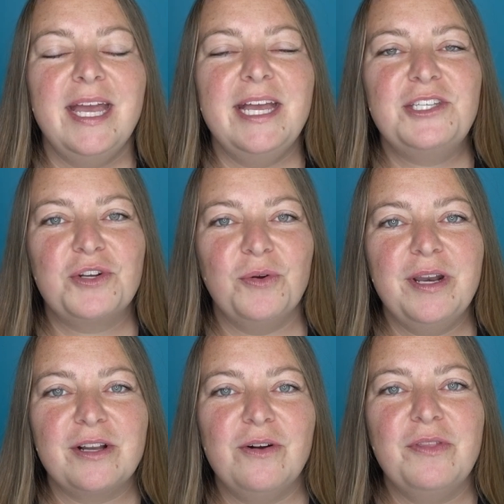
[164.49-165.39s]
It's
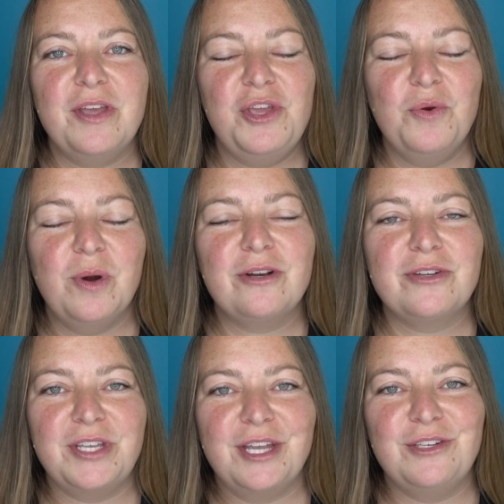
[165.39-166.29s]
critical that you
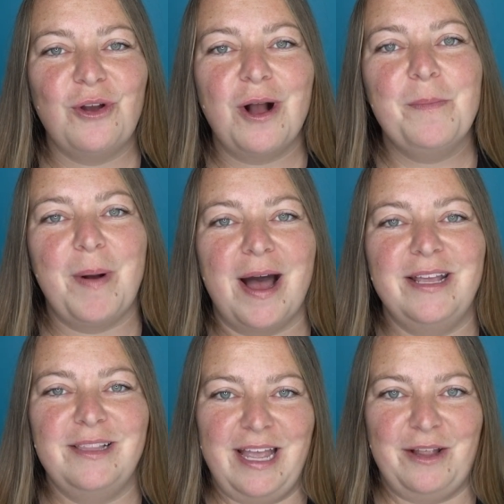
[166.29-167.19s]
understand dog
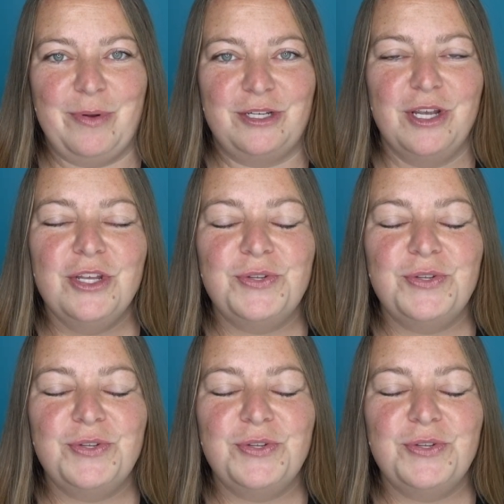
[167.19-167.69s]
body language